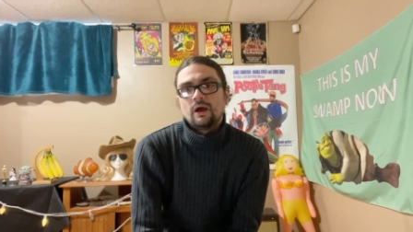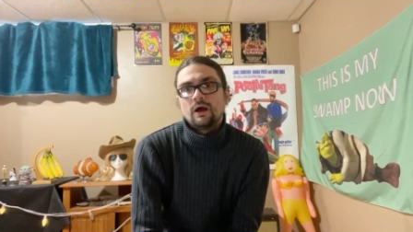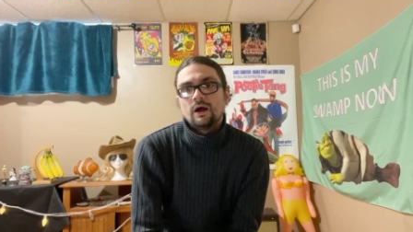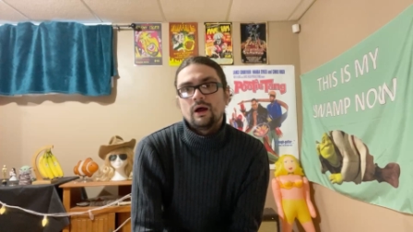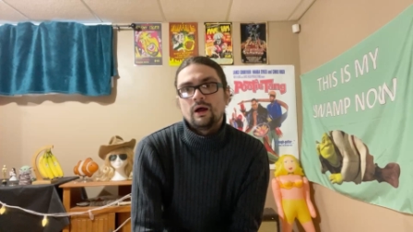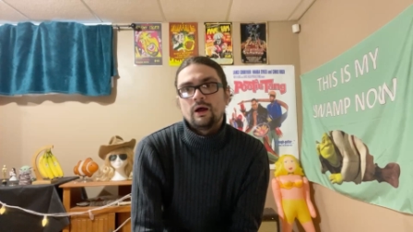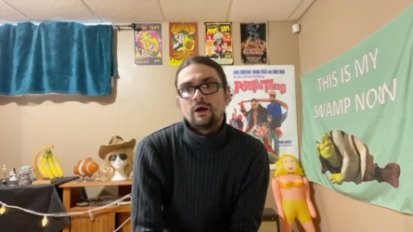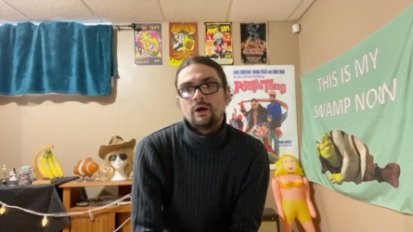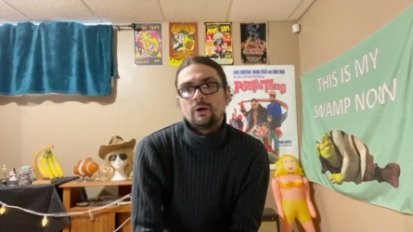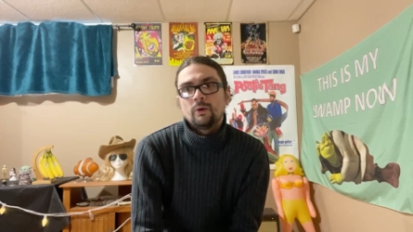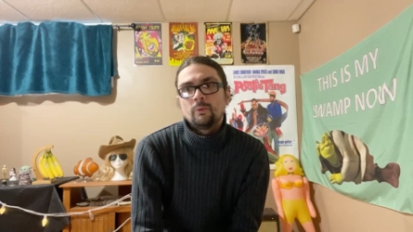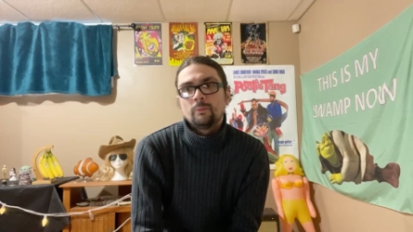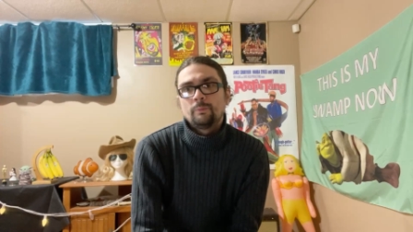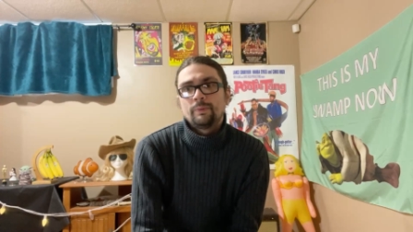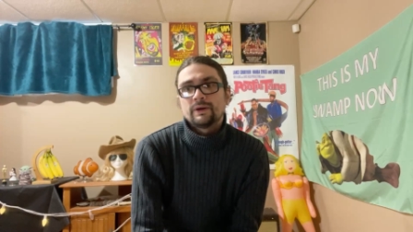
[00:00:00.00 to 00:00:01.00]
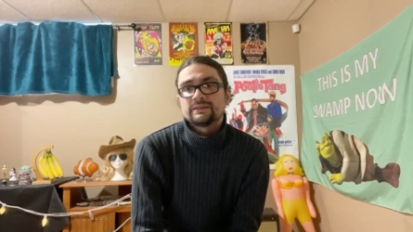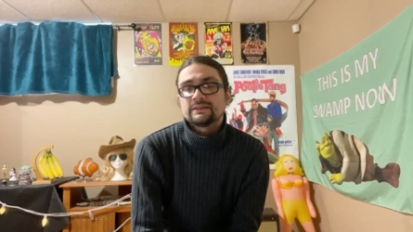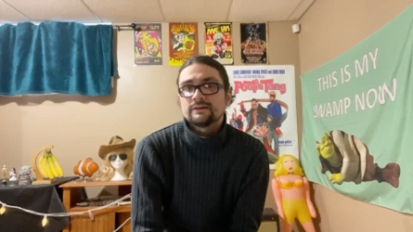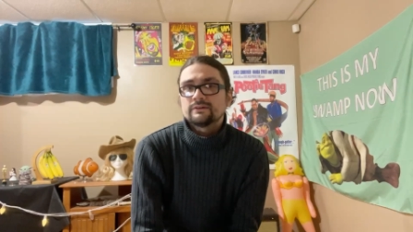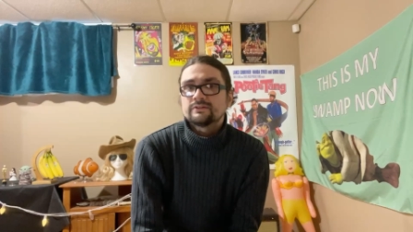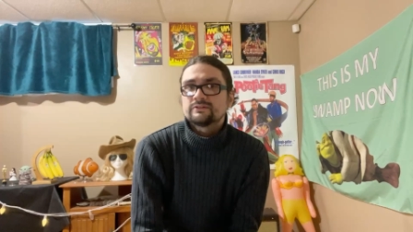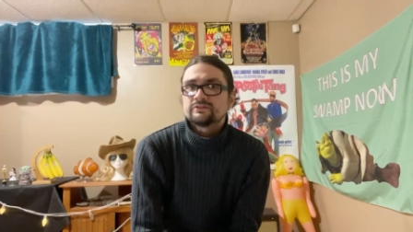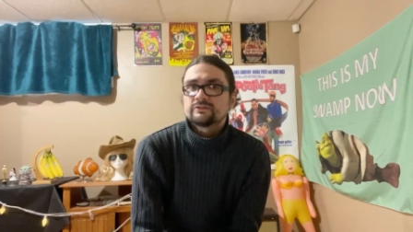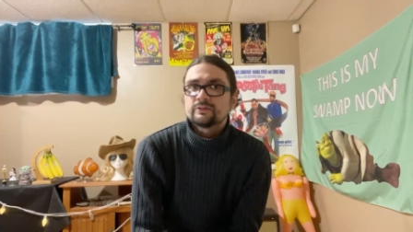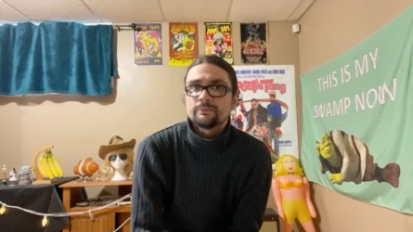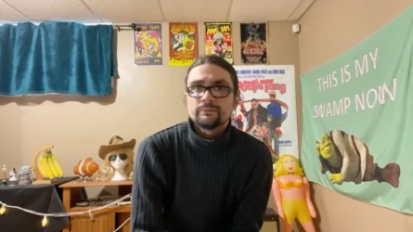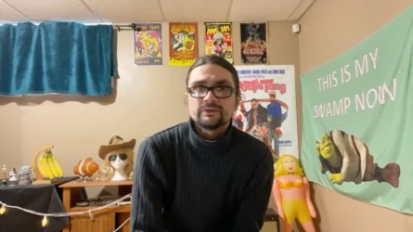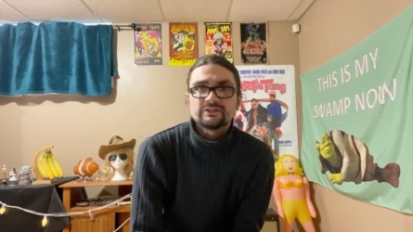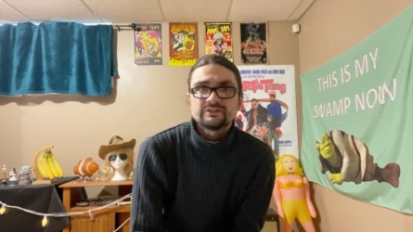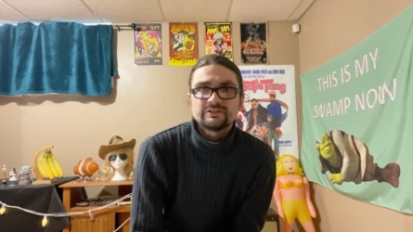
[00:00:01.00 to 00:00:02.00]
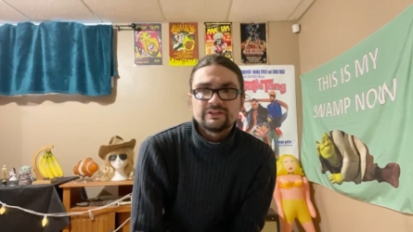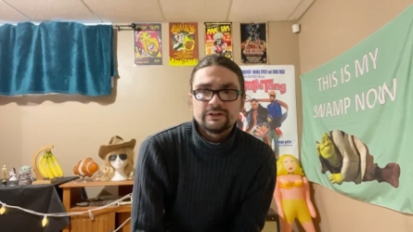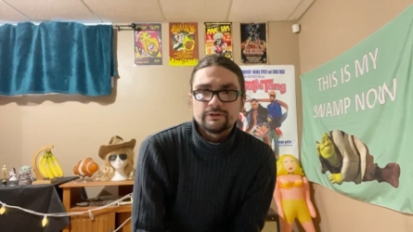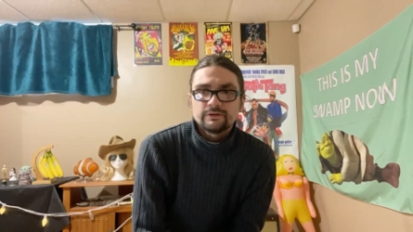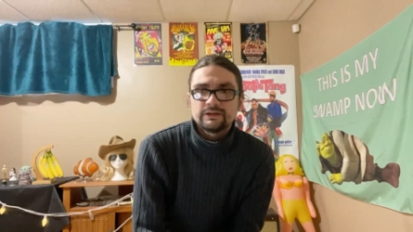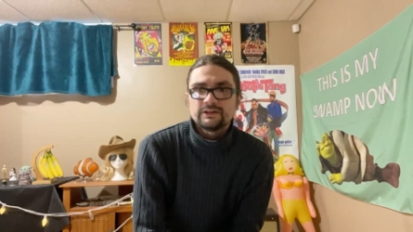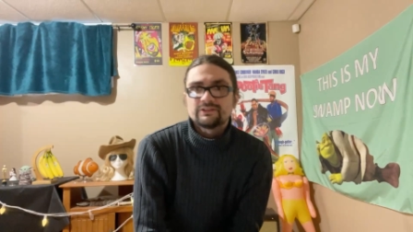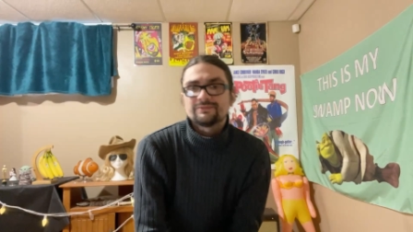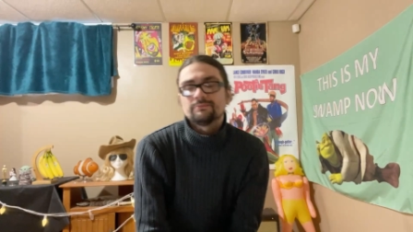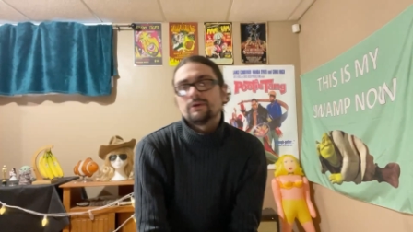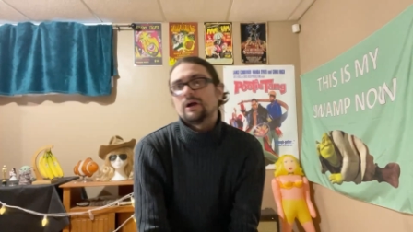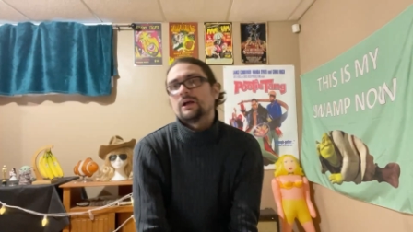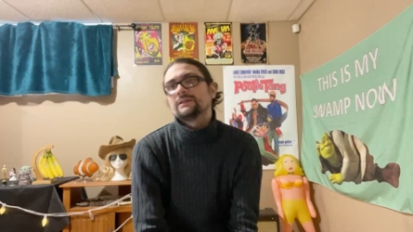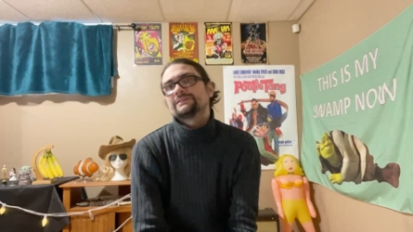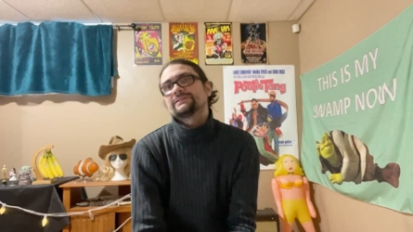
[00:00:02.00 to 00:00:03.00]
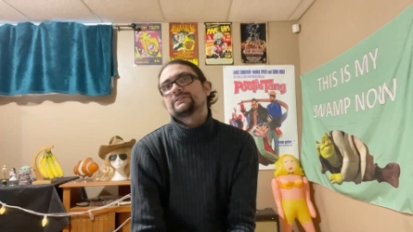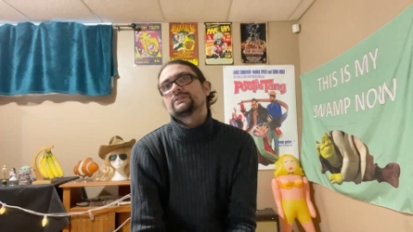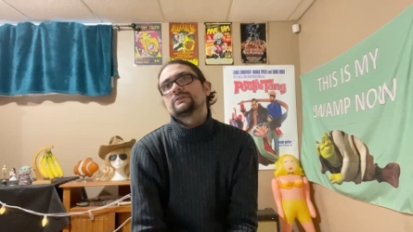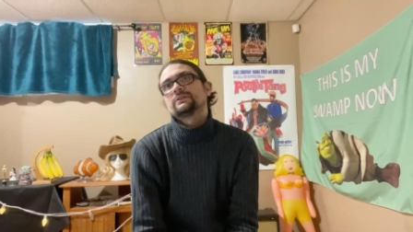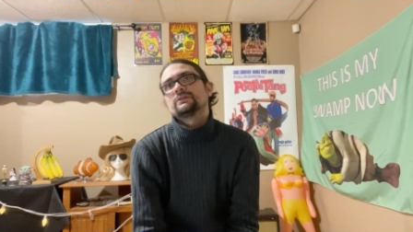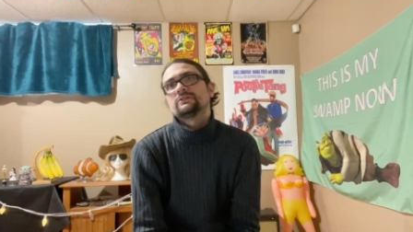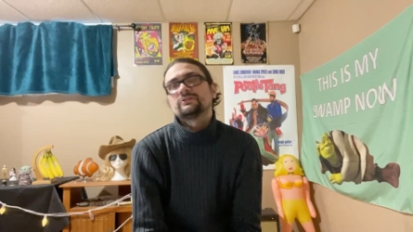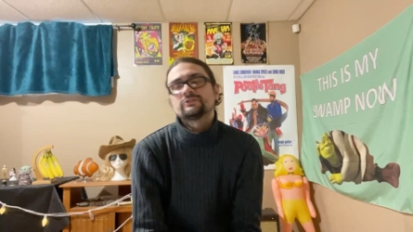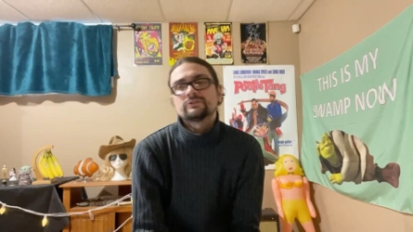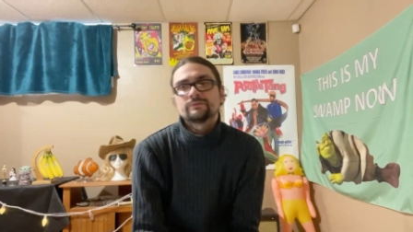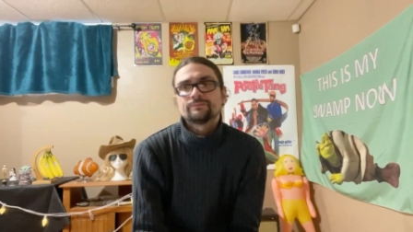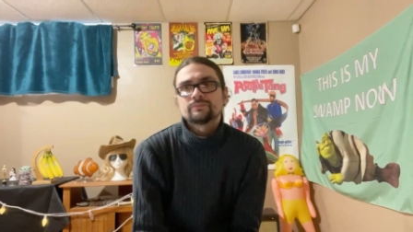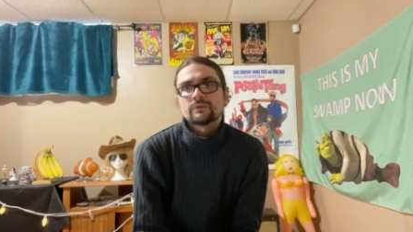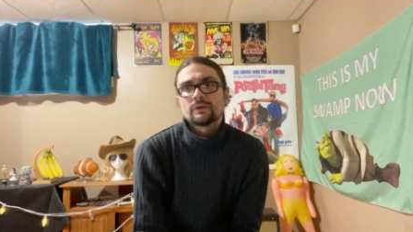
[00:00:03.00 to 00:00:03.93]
But there's some mysterious monsters